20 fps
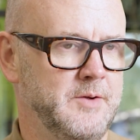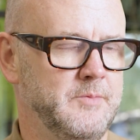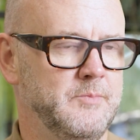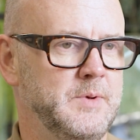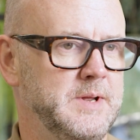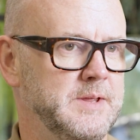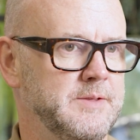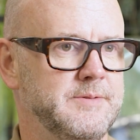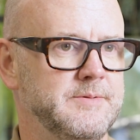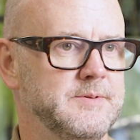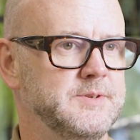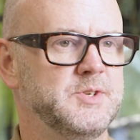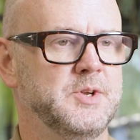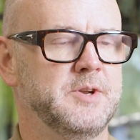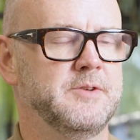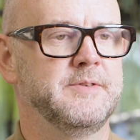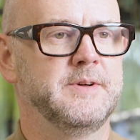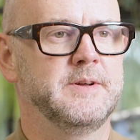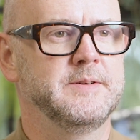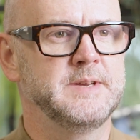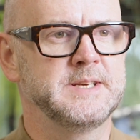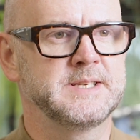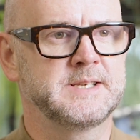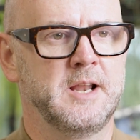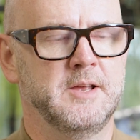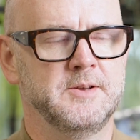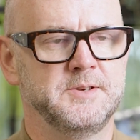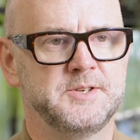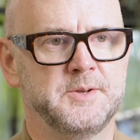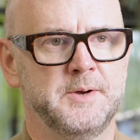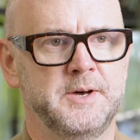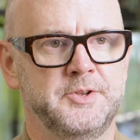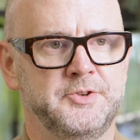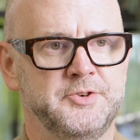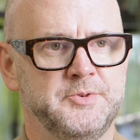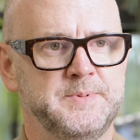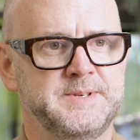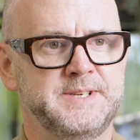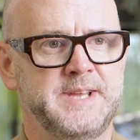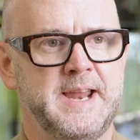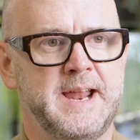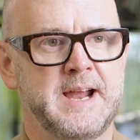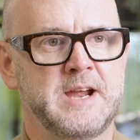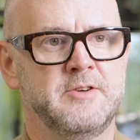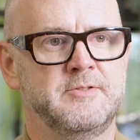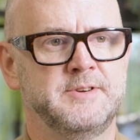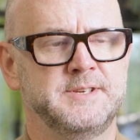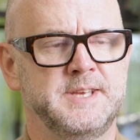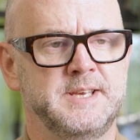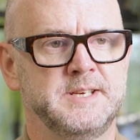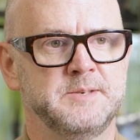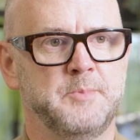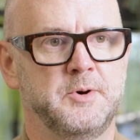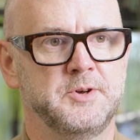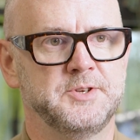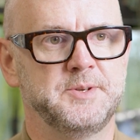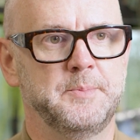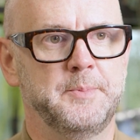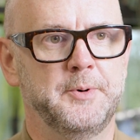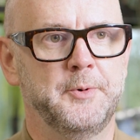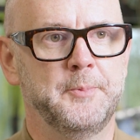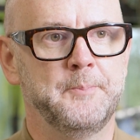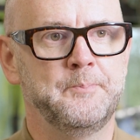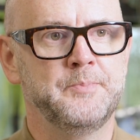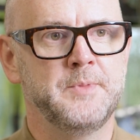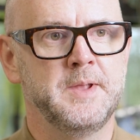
with sort of as close to 100% accuracy as possible.